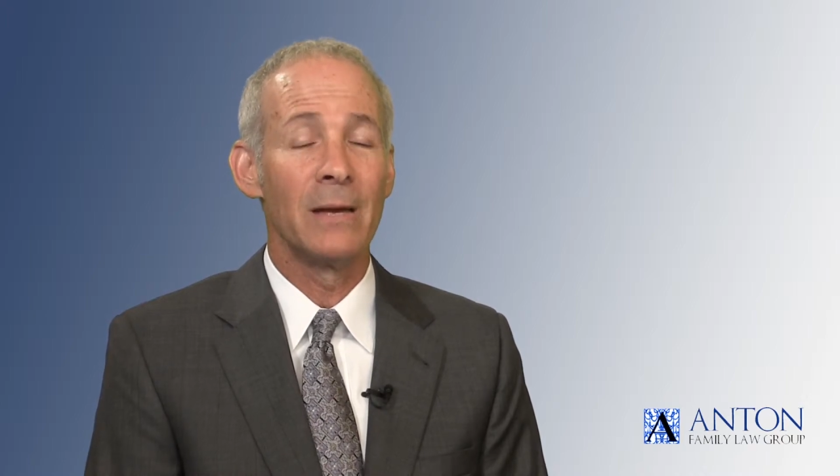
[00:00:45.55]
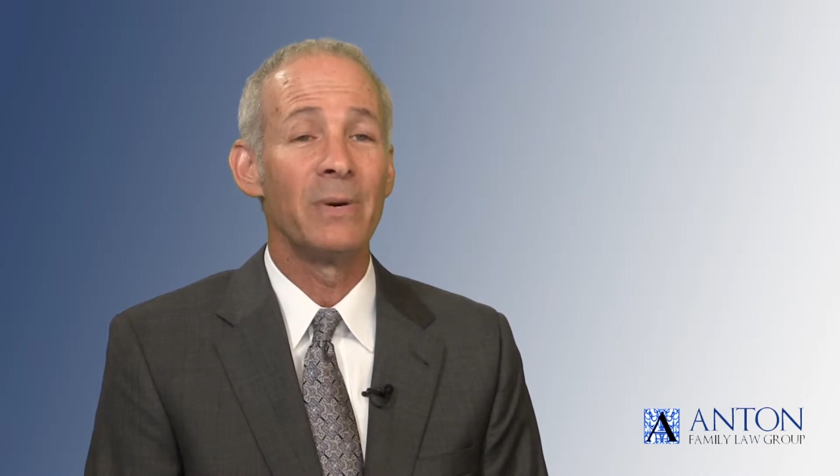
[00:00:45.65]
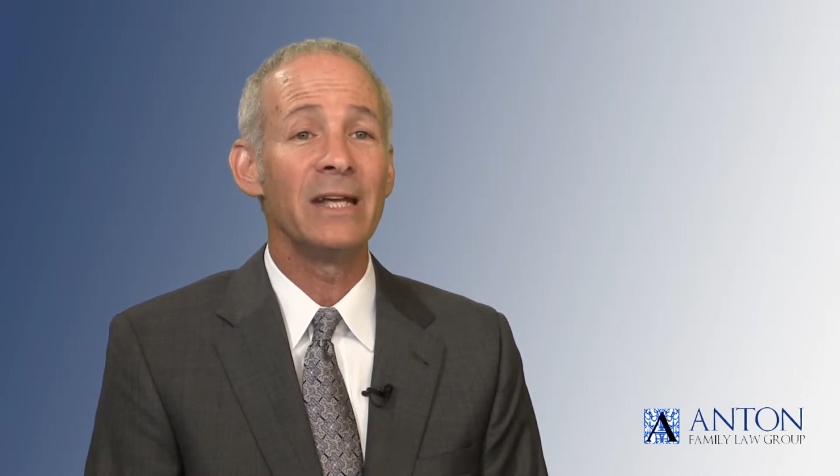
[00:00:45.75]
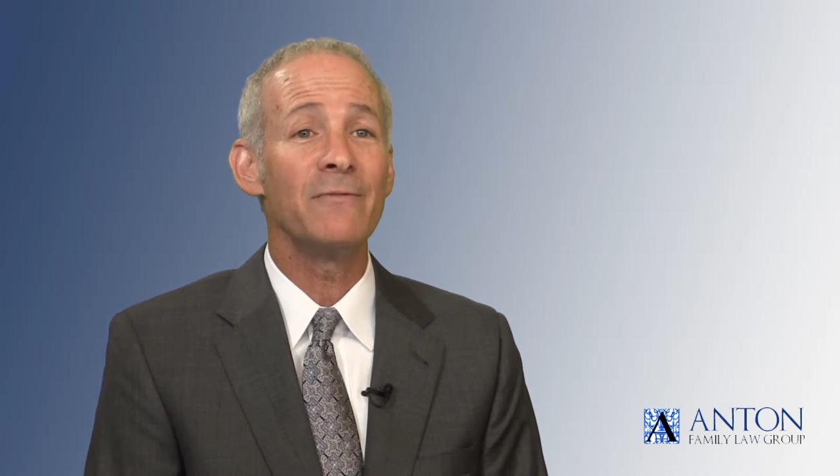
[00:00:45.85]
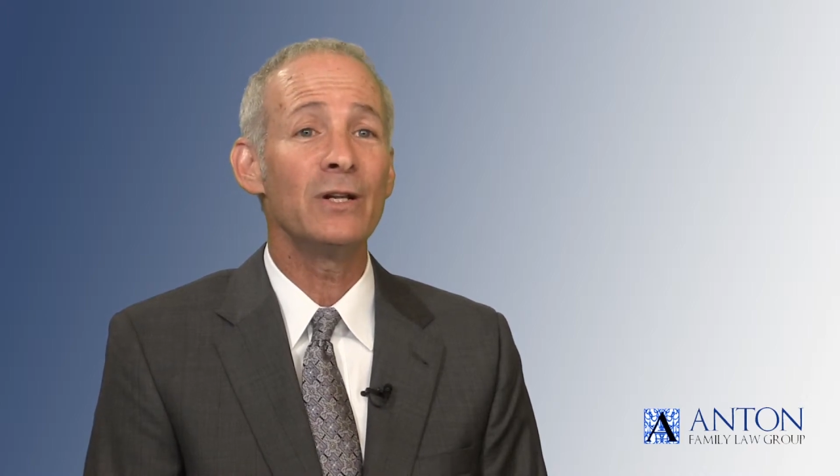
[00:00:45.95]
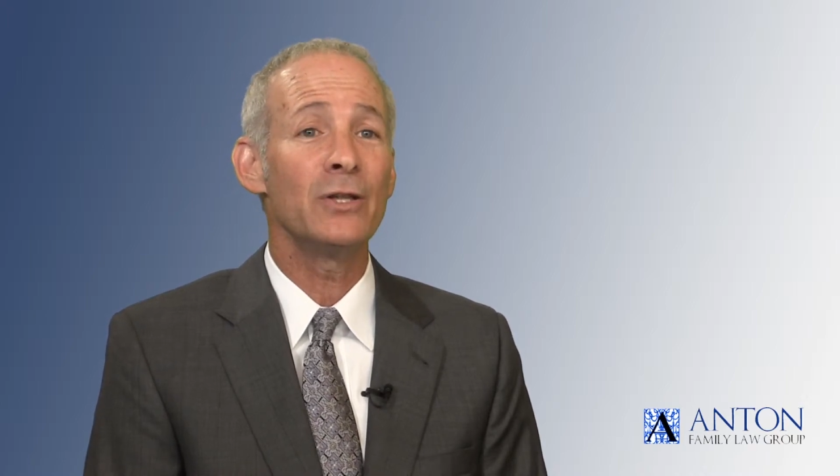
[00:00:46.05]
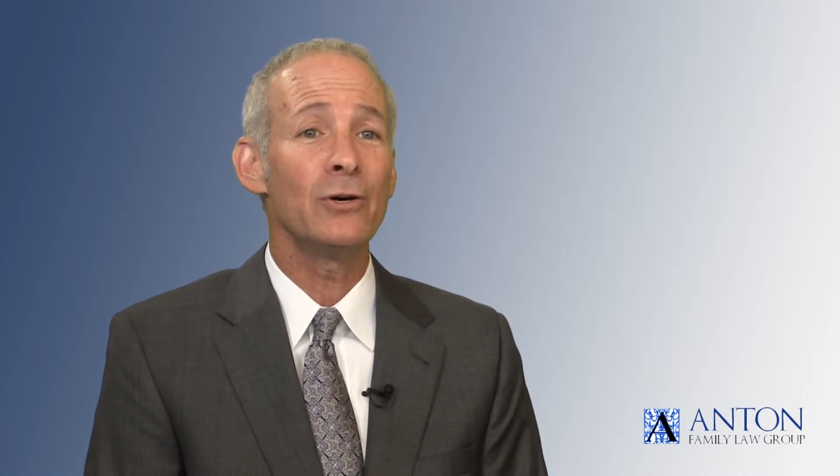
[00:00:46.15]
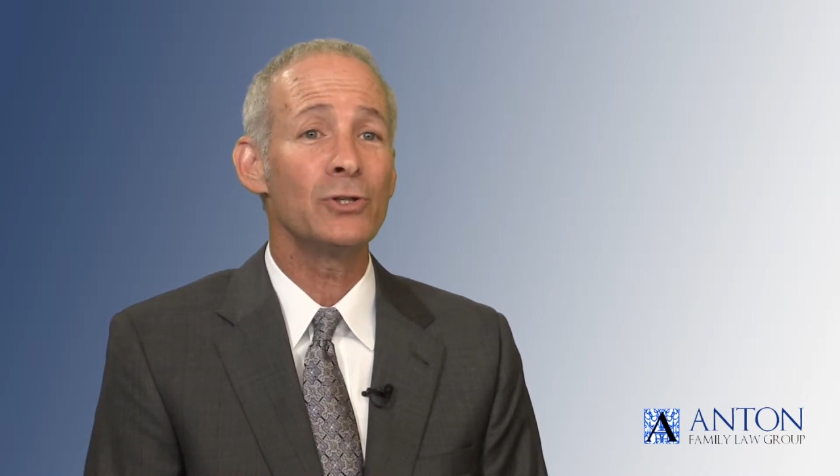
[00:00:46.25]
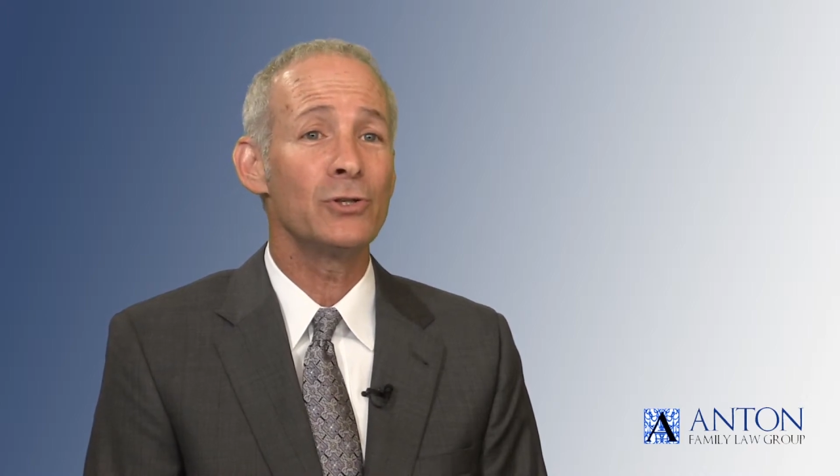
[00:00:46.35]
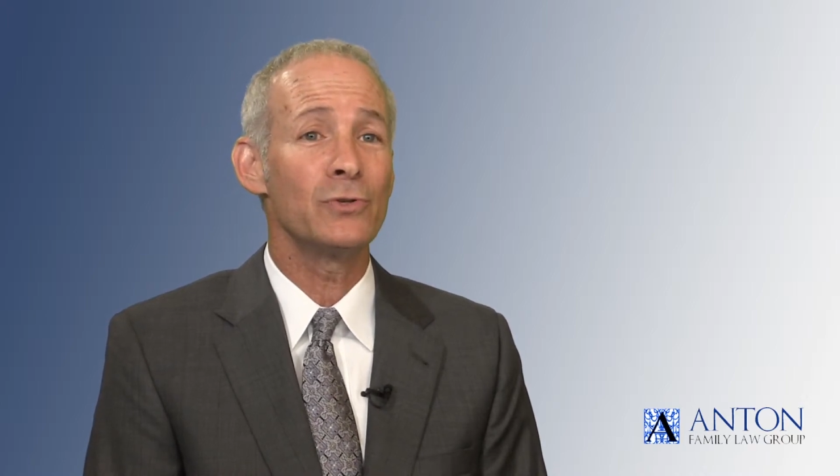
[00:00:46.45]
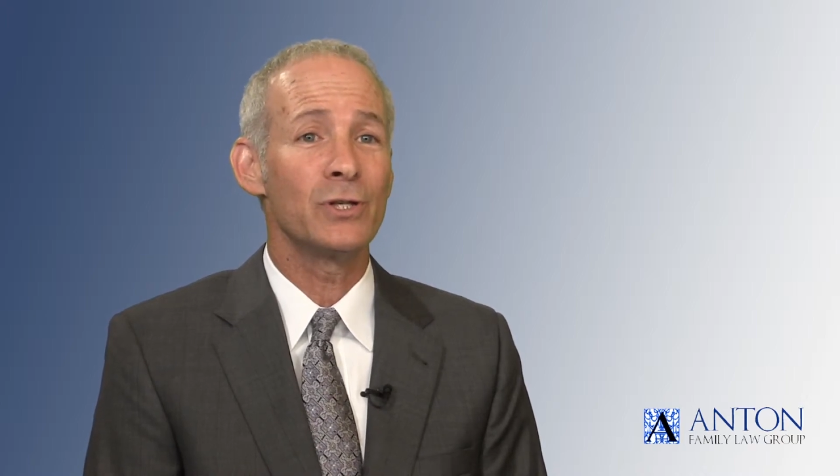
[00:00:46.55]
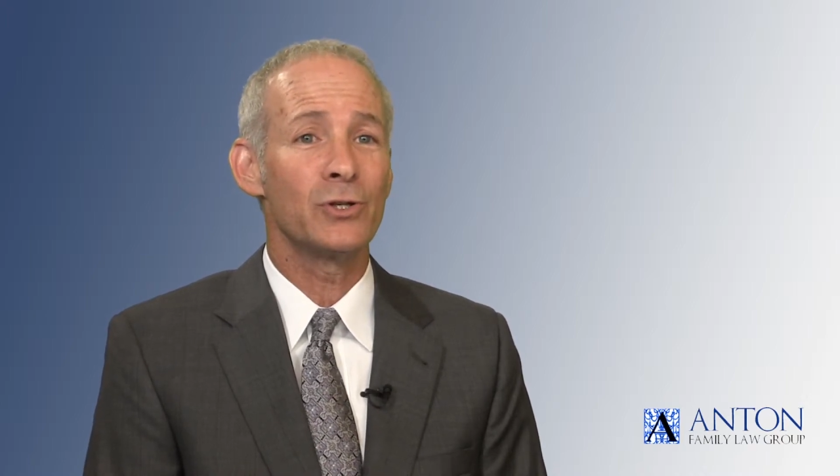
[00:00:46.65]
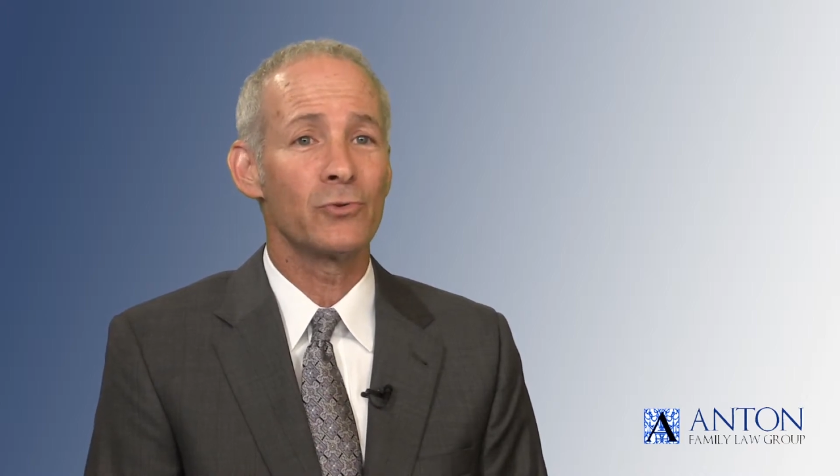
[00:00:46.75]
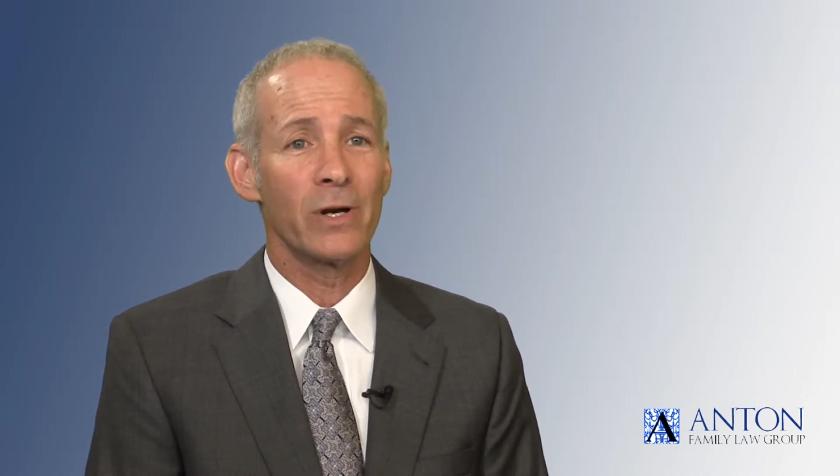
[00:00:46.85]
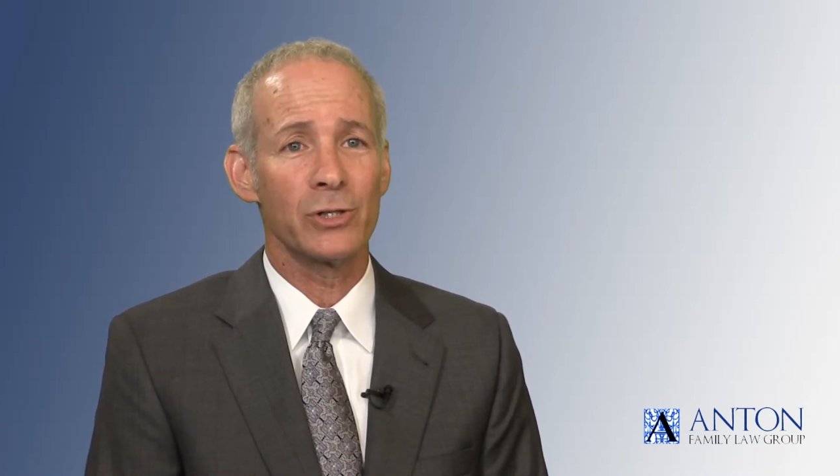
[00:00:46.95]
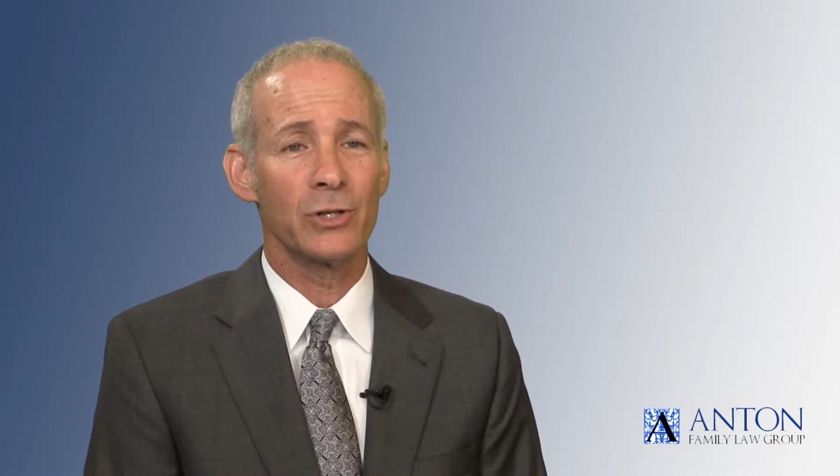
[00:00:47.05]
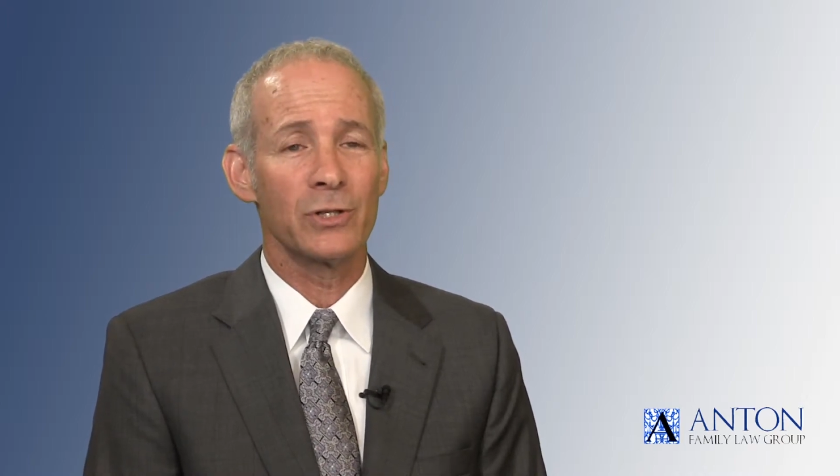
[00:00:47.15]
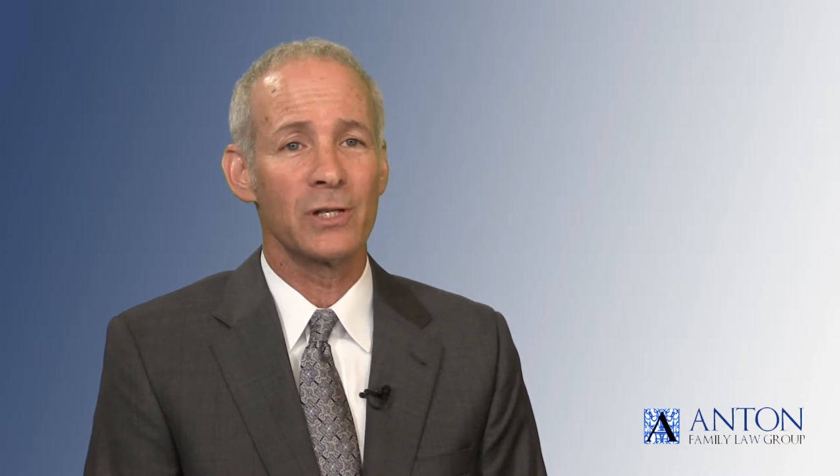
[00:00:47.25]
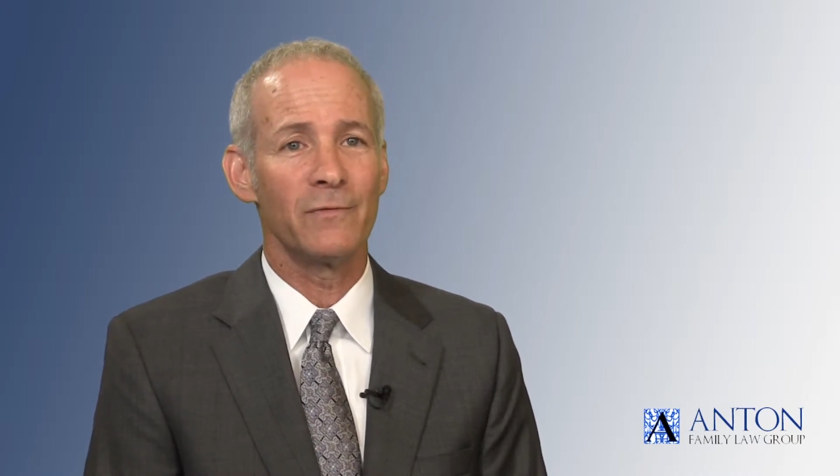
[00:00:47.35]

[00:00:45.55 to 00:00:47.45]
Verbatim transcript: But even in those two situations,